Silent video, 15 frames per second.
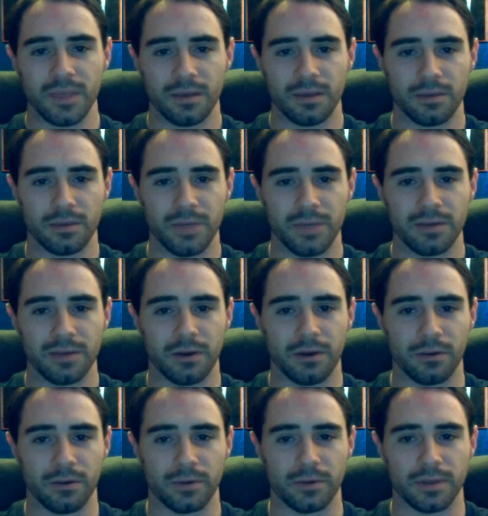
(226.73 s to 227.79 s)
it's being
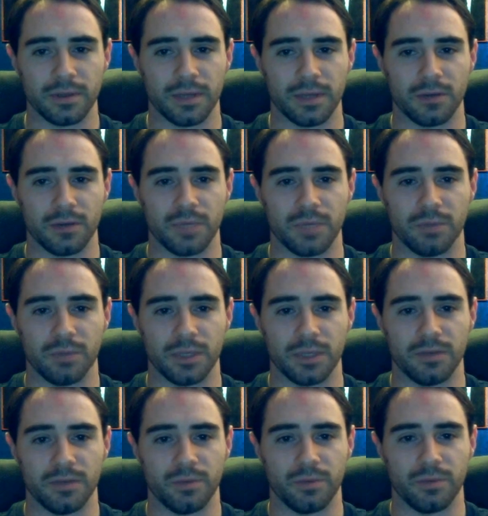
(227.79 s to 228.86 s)
tolerant that allows people to
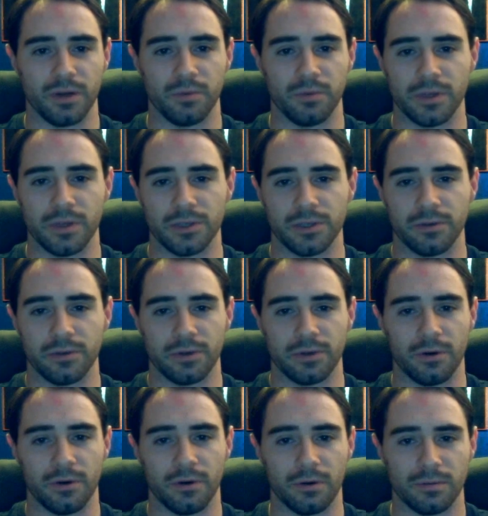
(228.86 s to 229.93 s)
even put up with each other at
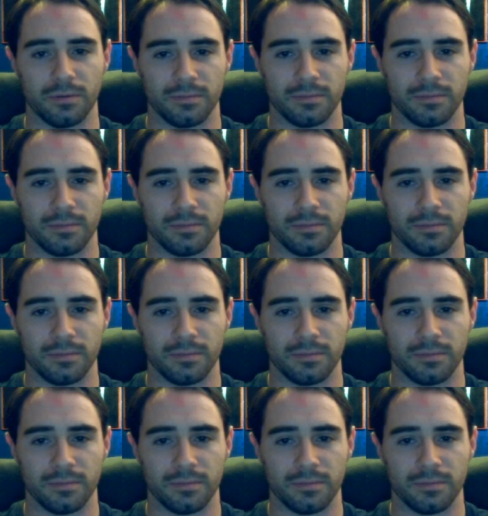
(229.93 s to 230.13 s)
all.